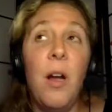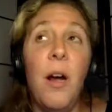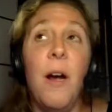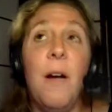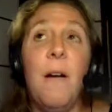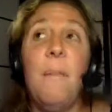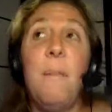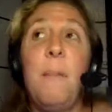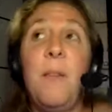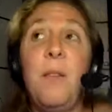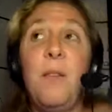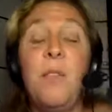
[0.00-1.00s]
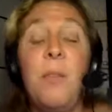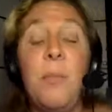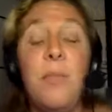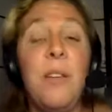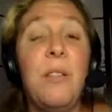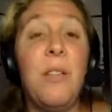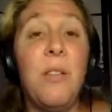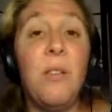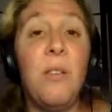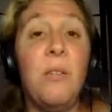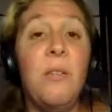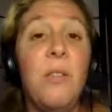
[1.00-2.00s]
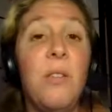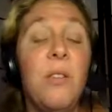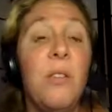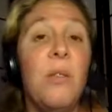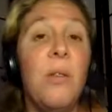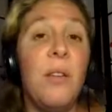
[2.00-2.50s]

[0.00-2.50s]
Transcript: So simple things that you can do